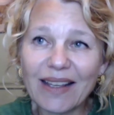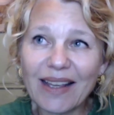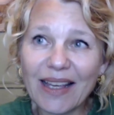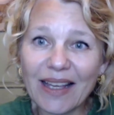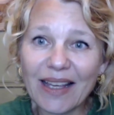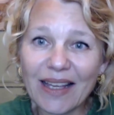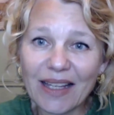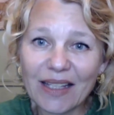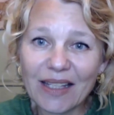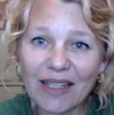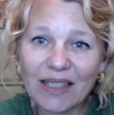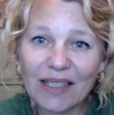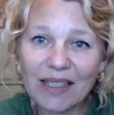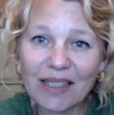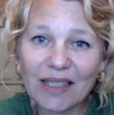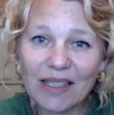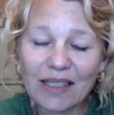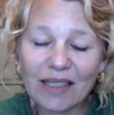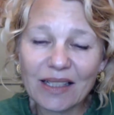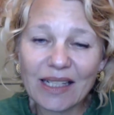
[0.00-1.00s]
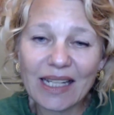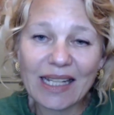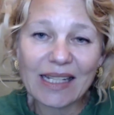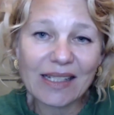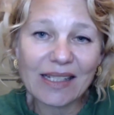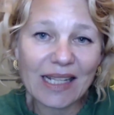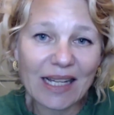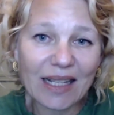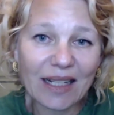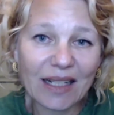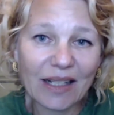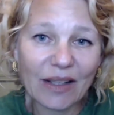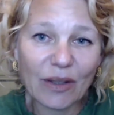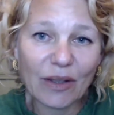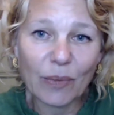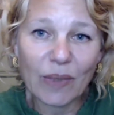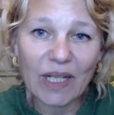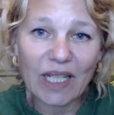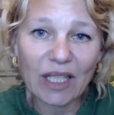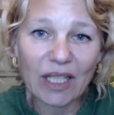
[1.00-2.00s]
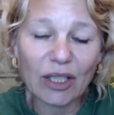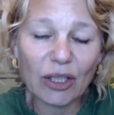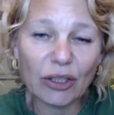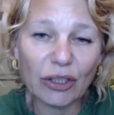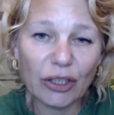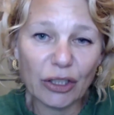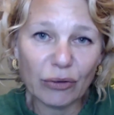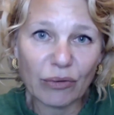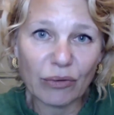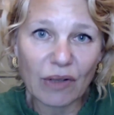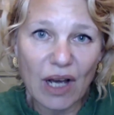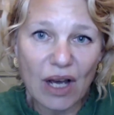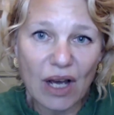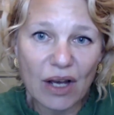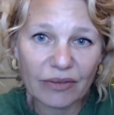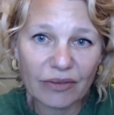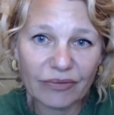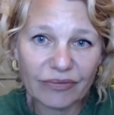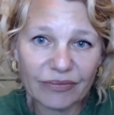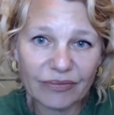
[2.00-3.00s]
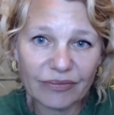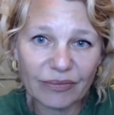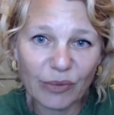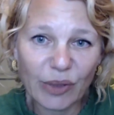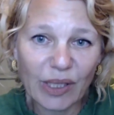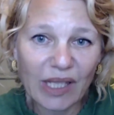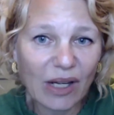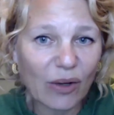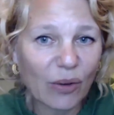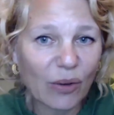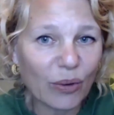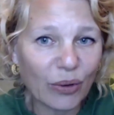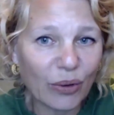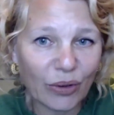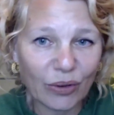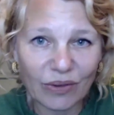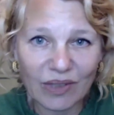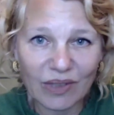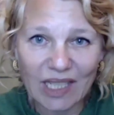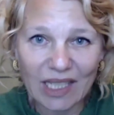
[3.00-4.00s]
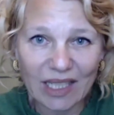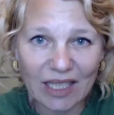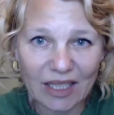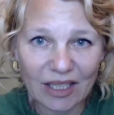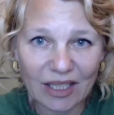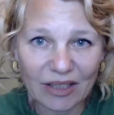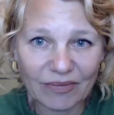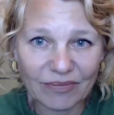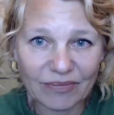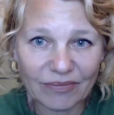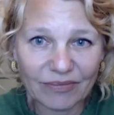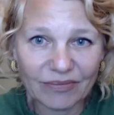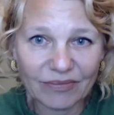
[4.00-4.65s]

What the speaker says: is exactly the way you are. We are all unique.